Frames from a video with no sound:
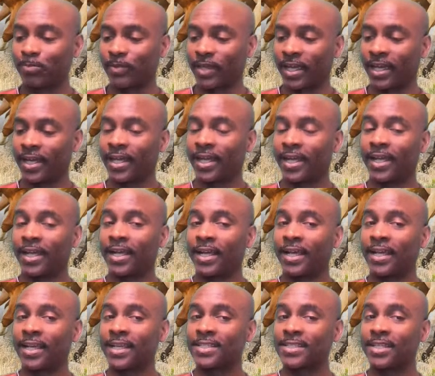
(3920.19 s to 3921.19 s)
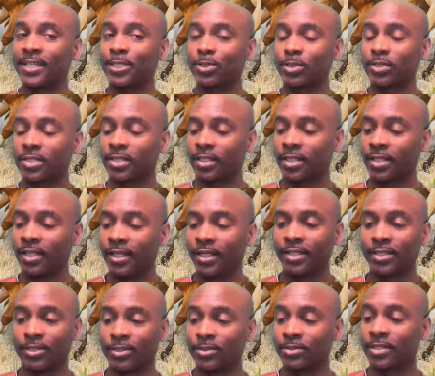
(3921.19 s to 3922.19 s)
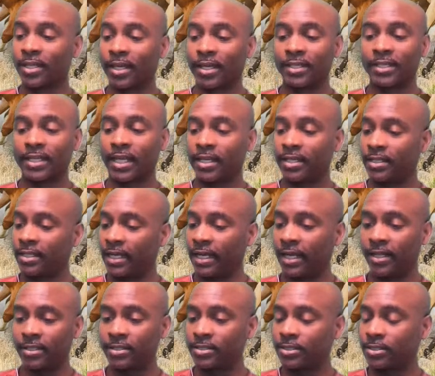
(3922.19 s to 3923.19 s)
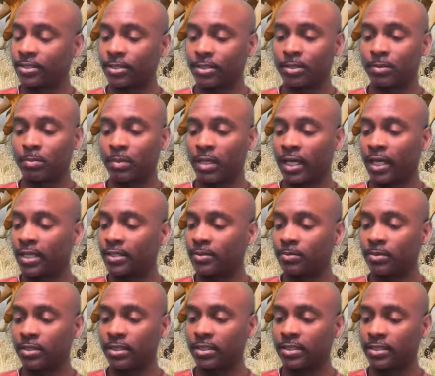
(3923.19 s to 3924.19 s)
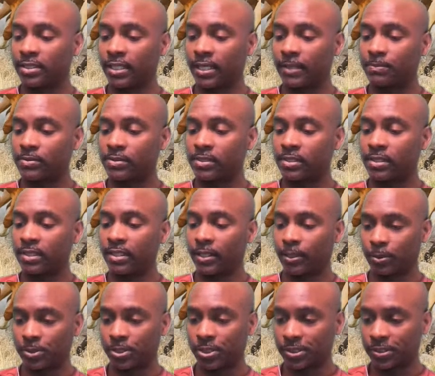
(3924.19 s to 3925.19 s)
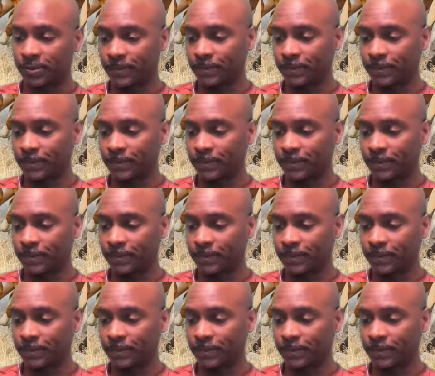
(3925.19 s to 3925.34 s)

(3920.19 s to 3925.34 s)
That's interesting. You taking that analogy to the bottom of the depths of the ocean.